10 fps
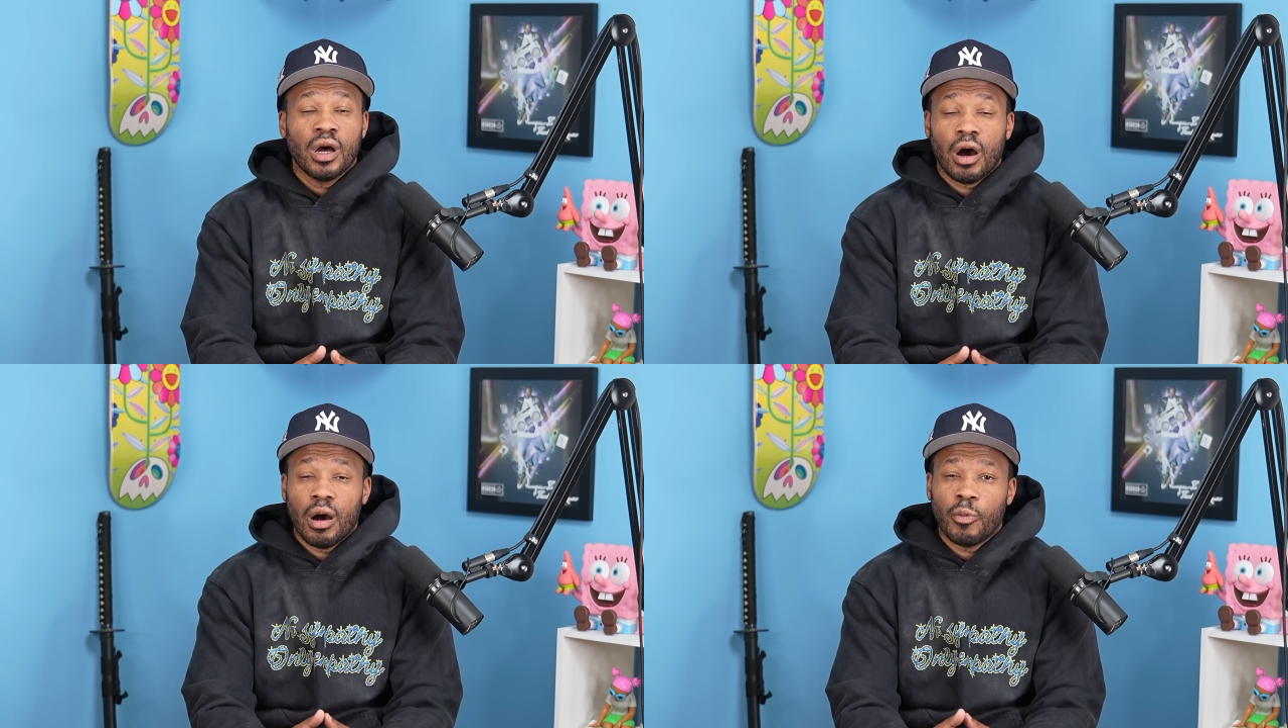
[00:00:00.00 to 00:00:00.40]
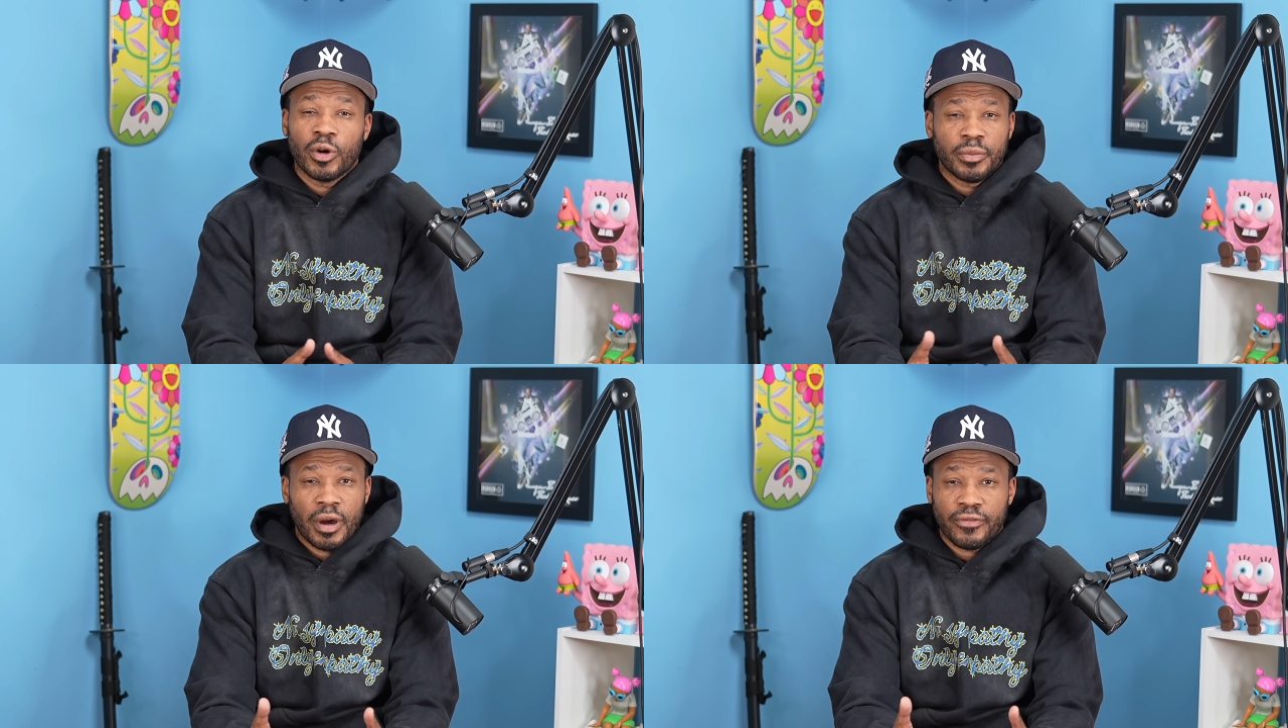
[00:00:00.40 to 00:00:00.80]
One
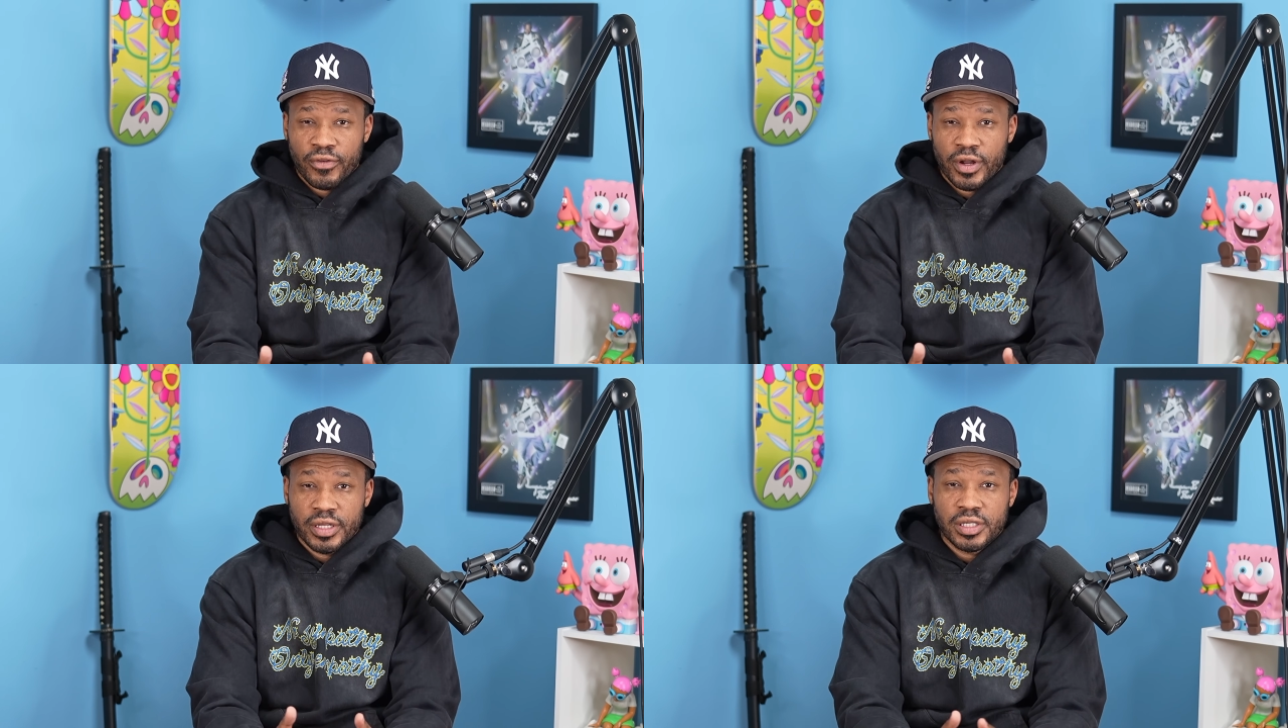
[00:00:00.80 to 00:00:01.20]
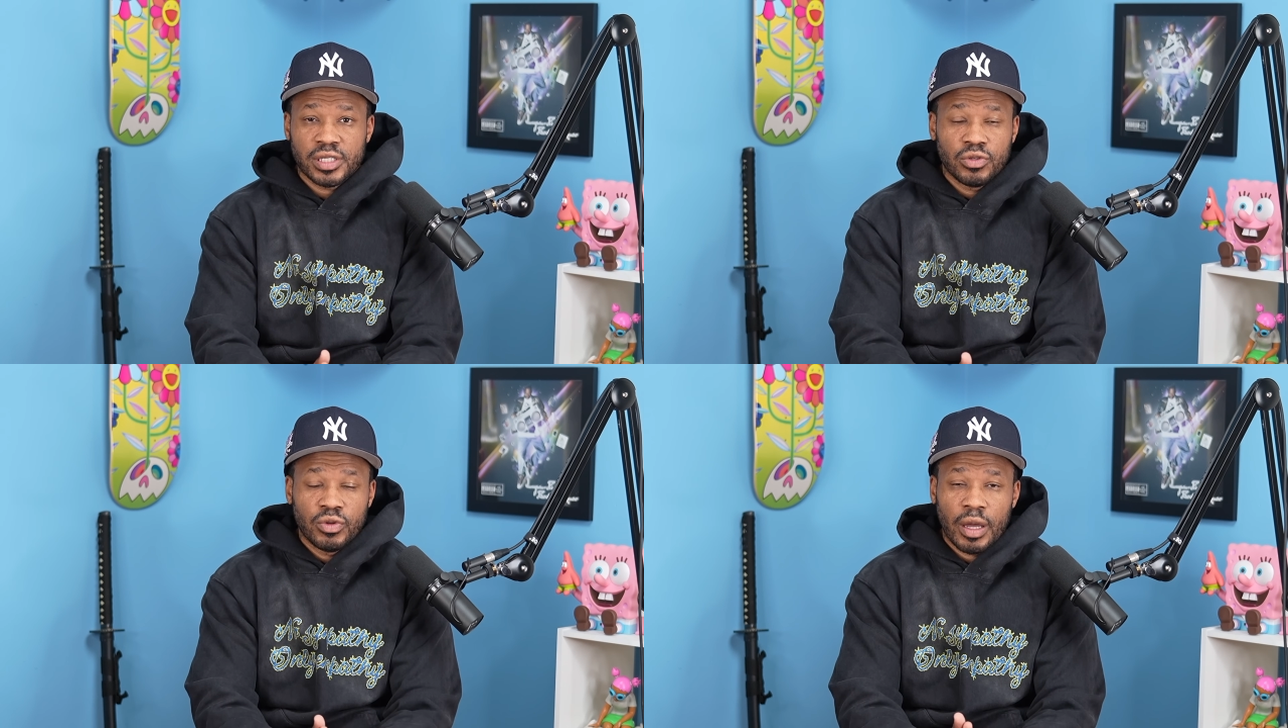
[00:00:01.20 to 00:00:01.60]
of my friends,
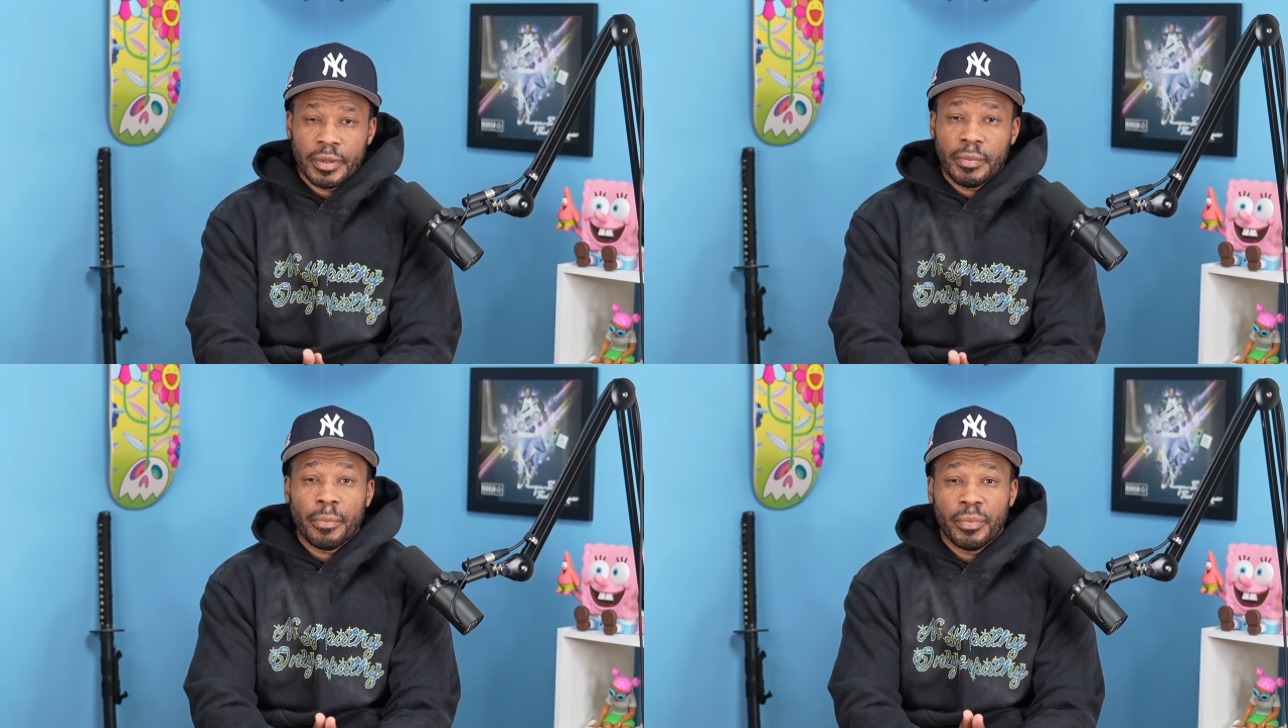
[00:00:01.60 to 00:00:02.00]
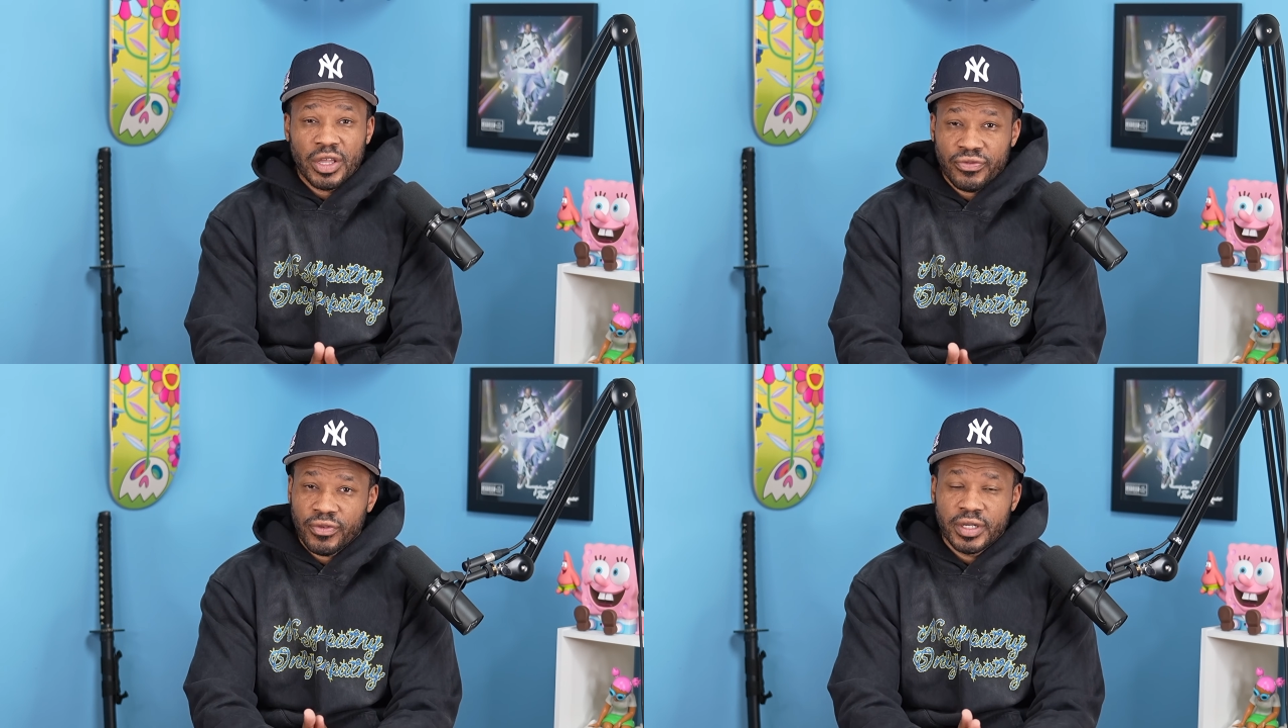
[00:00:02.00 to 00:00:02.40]
you know what I mean, my
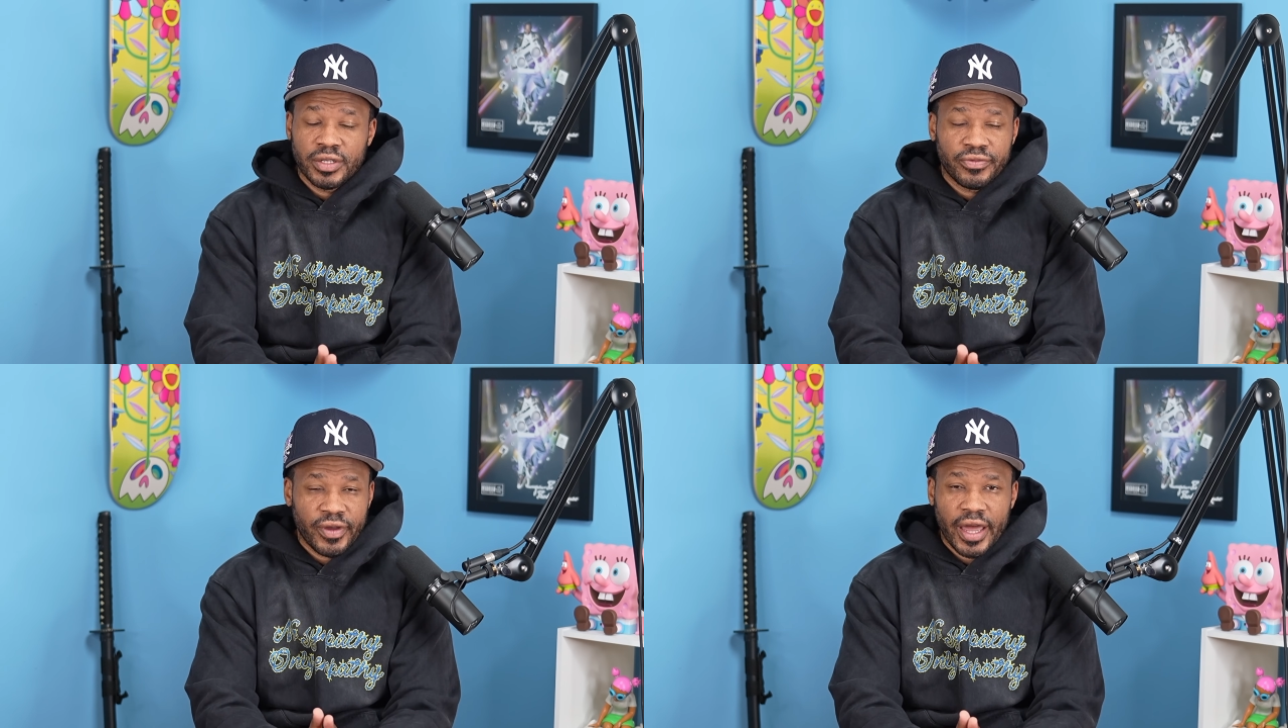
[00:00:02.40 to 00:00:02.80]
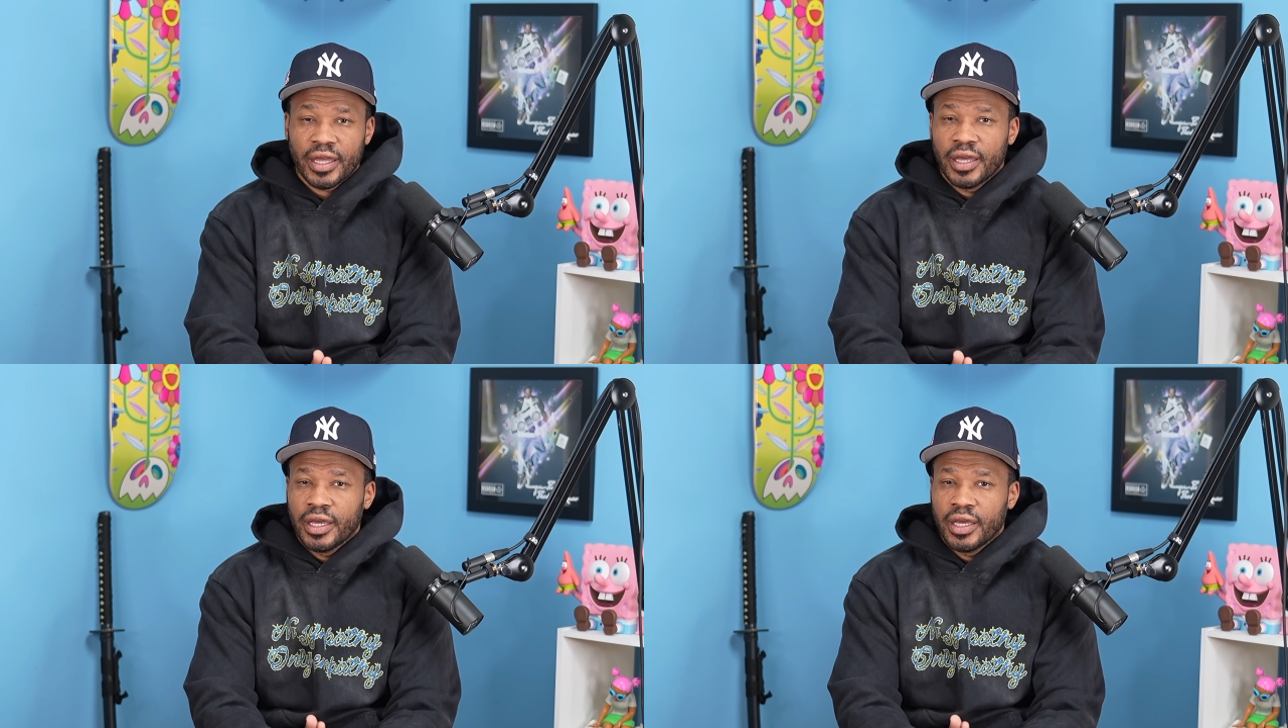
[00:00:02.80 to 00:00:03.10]
best friend, in fact,